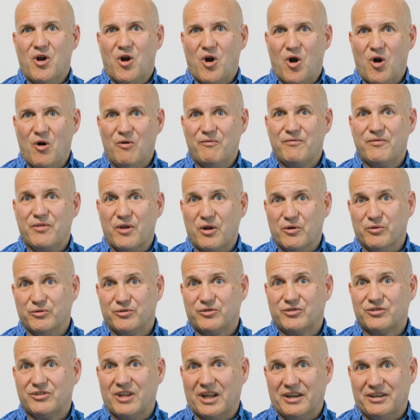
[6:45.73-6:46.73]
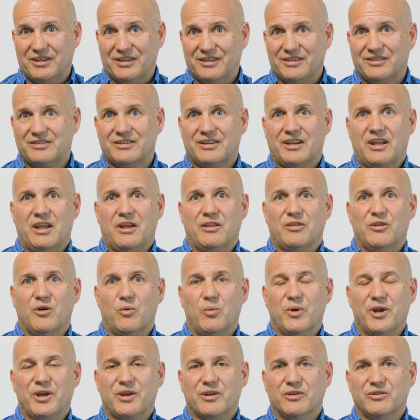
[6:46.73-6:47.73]
of those studies that
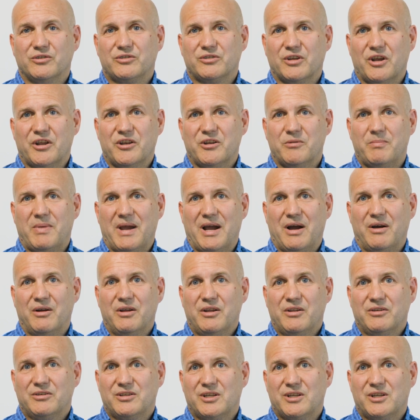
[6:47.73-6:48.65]
we're concerned about,